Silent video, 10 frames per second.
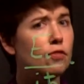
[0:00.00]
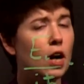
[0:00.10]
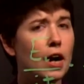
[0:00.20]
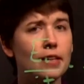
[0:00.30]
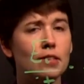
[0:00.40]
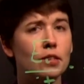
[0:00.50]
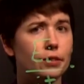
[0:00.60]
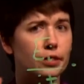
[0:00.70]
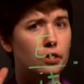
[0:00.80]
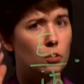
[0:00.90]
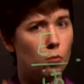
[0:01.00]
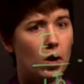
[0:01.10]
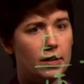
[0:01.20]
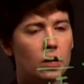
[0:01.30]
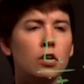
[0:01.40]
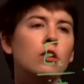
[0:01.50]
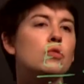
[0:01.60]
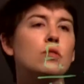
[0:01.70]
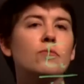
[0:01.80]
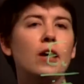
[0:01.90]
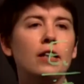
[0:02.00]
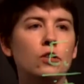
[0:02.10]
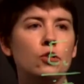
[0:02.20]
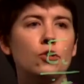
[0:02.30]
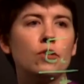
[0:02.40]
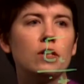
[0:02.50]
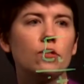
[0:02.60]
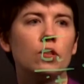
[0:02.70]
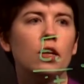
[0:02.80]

over i is clearly 1, so it's valid to do this.